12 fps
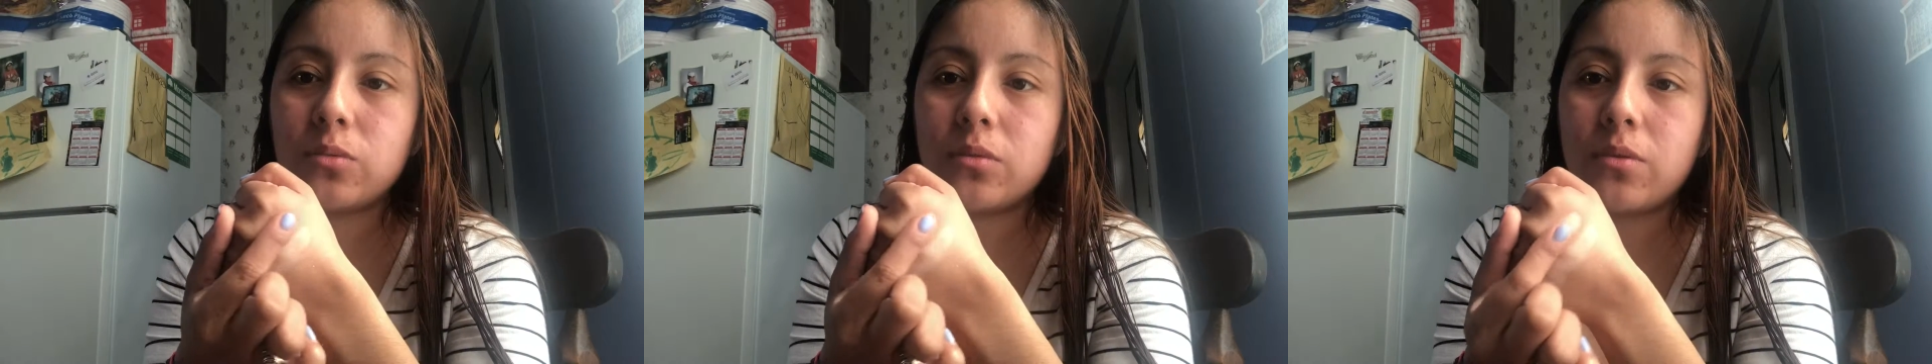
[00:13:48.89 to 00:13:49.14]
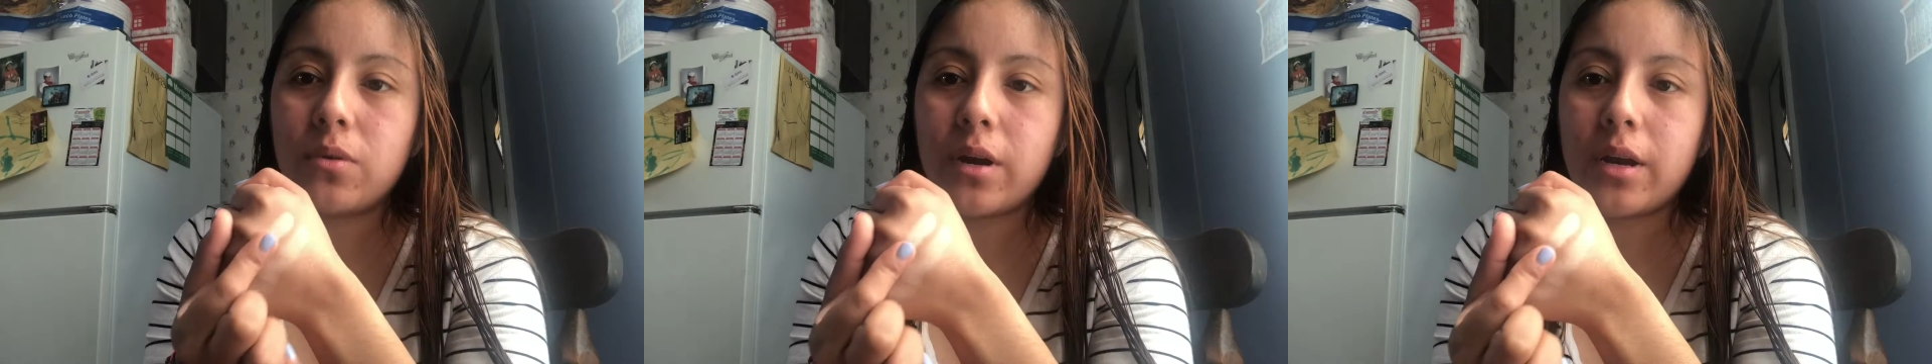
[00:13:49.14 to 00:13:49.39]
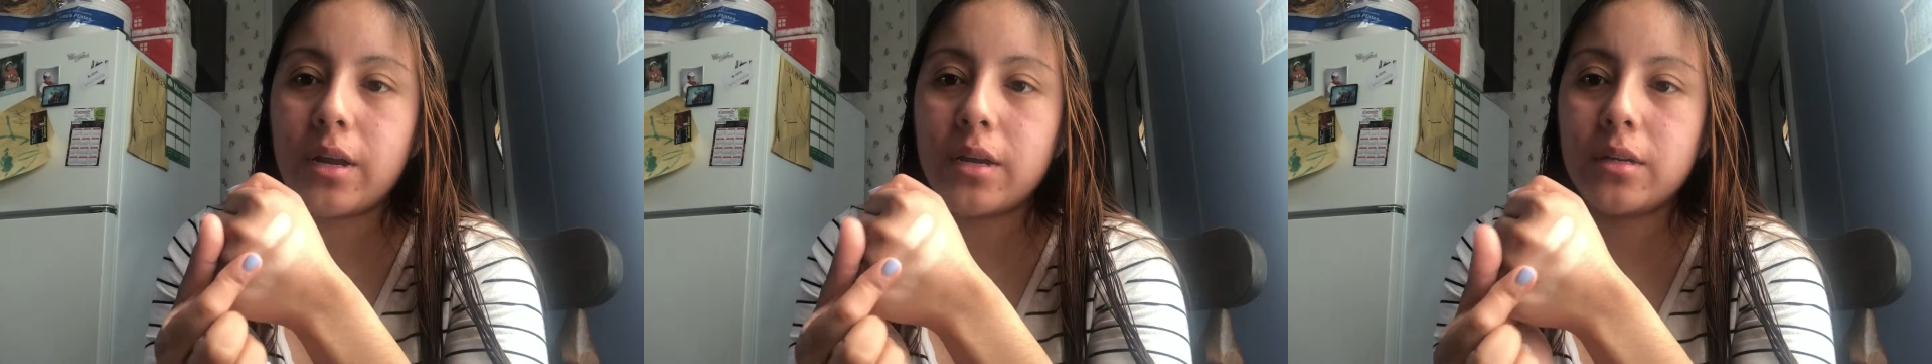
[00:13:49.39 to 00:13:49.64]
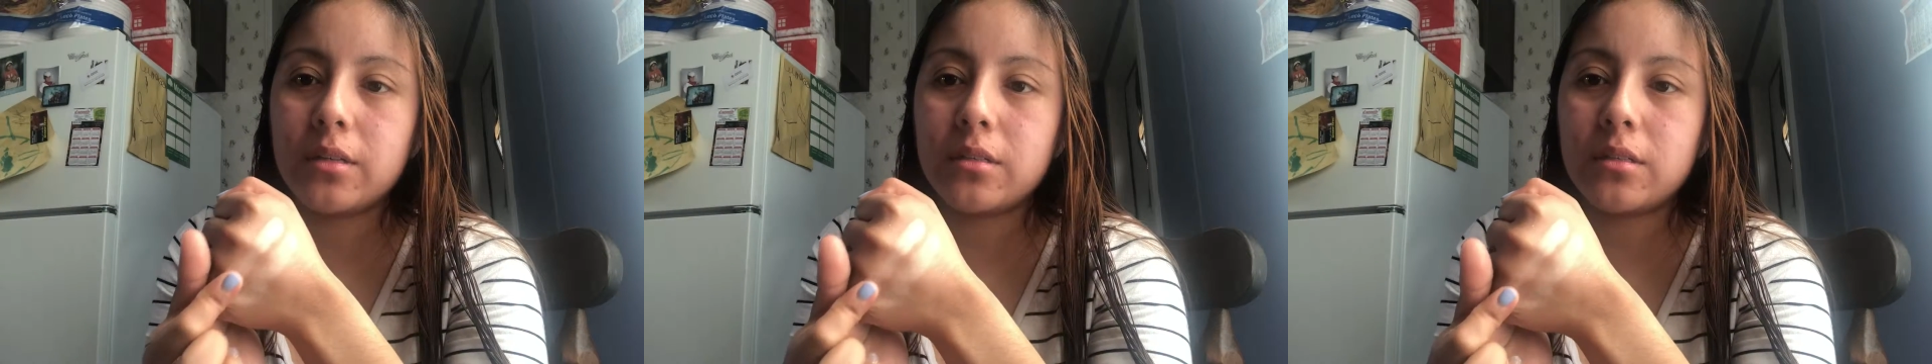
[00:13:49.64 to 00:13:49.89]
one
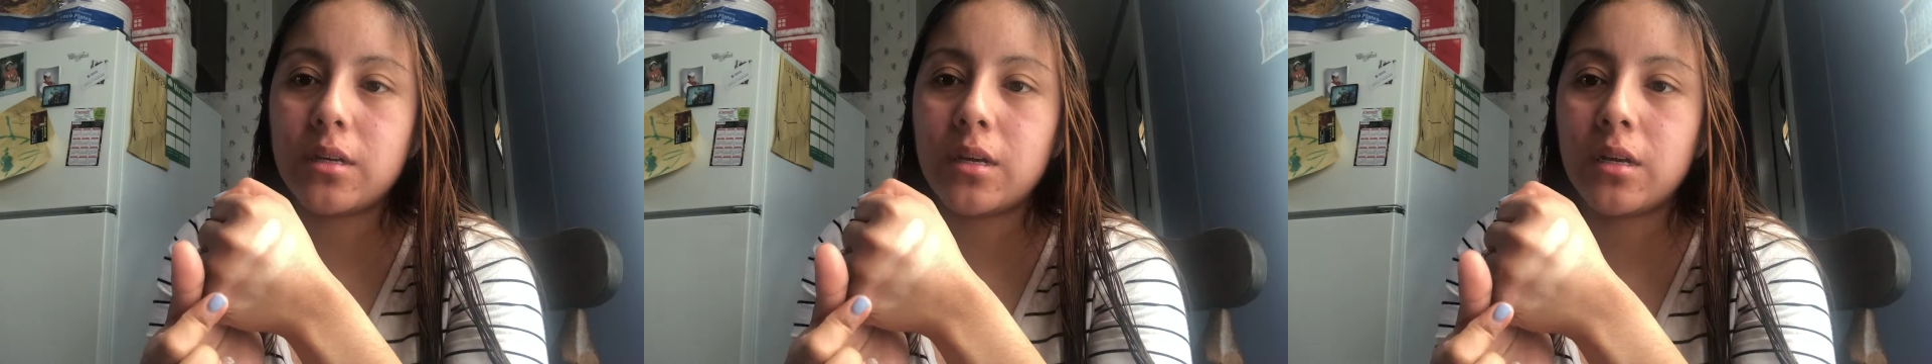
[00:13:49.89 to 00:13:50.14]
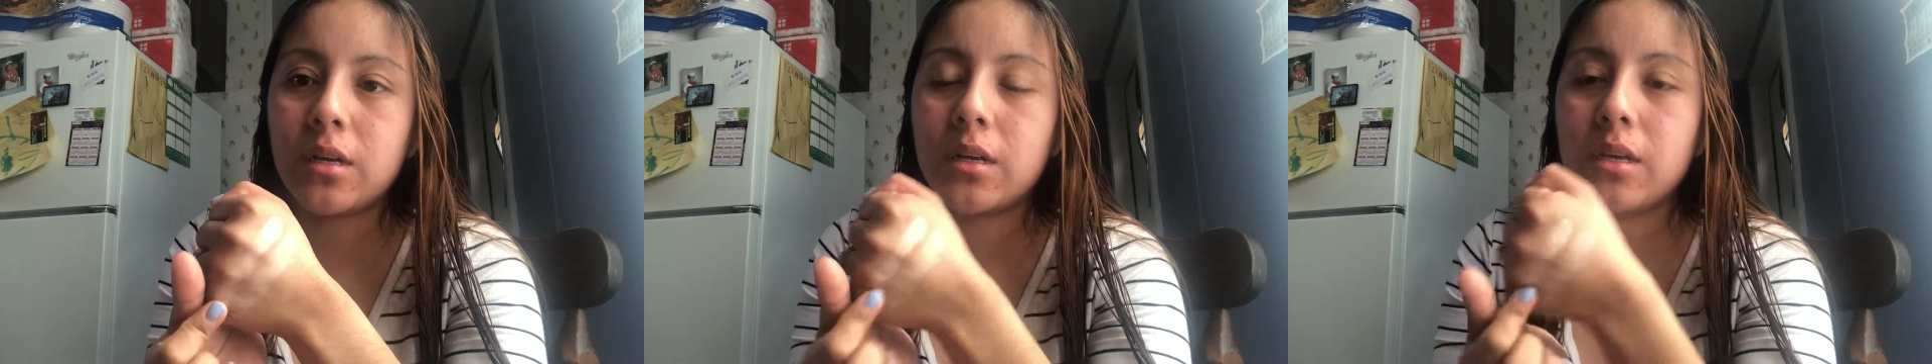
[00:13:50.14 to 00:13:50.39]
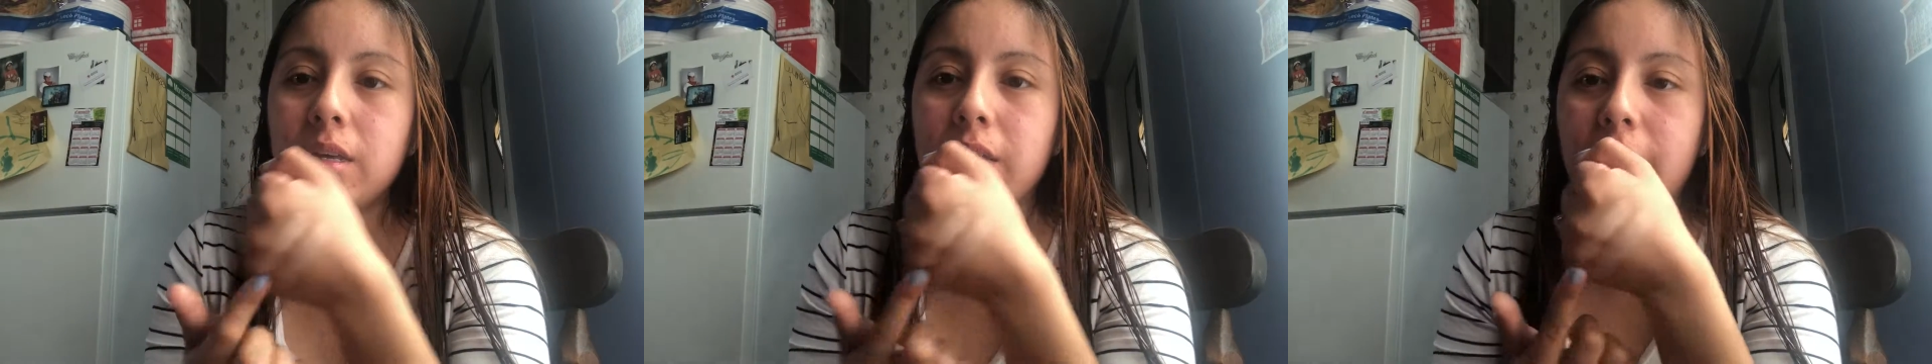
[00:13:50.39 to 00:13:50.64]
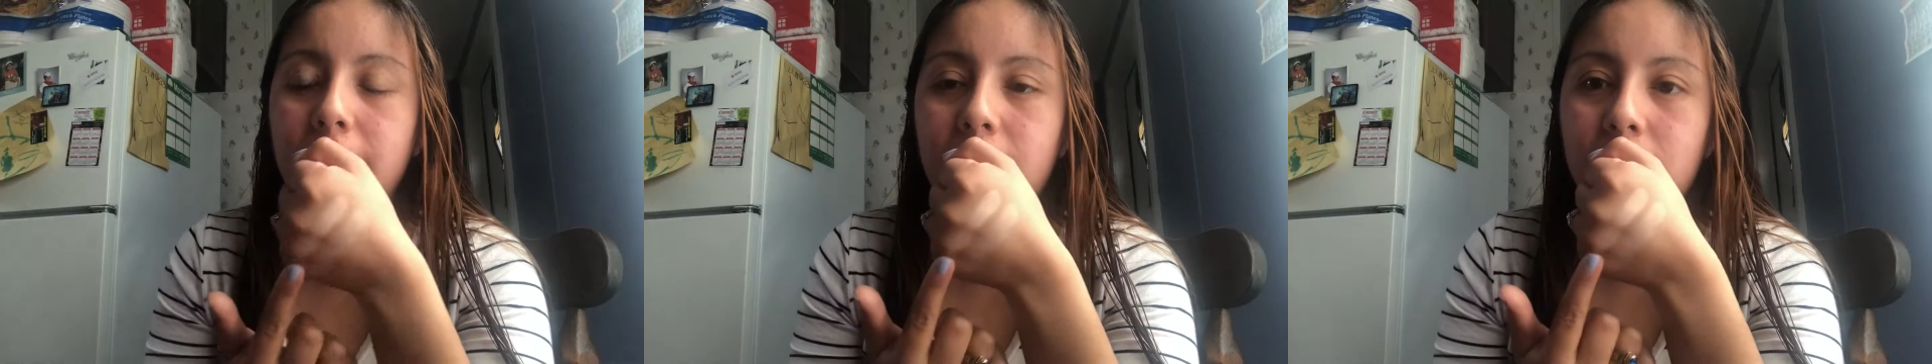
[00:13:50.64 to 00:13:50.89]
right.
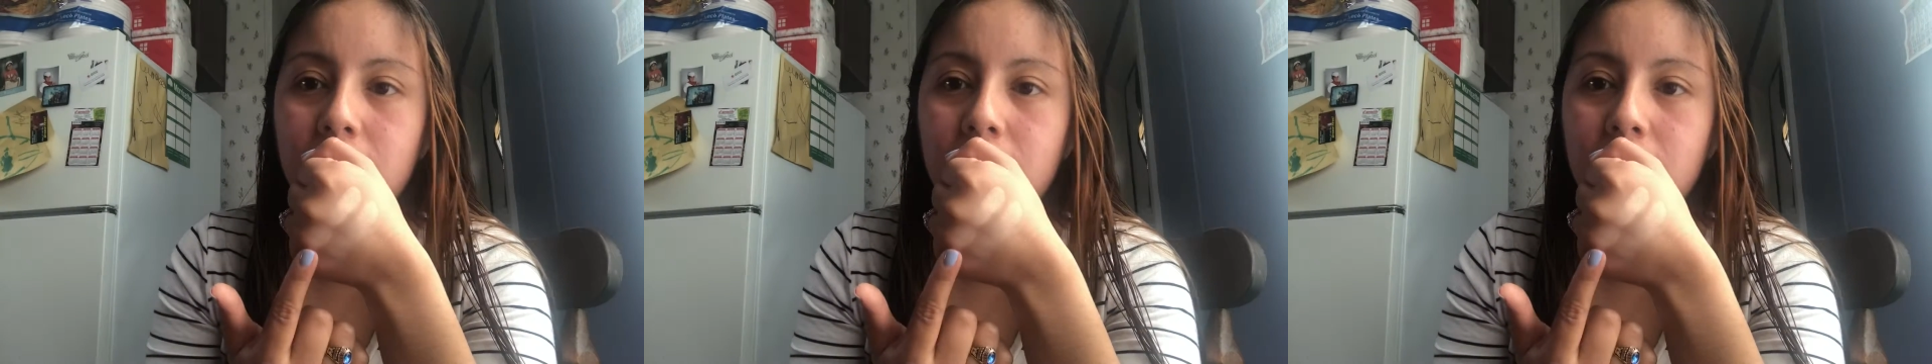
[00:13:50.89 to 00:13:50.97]
Yeah.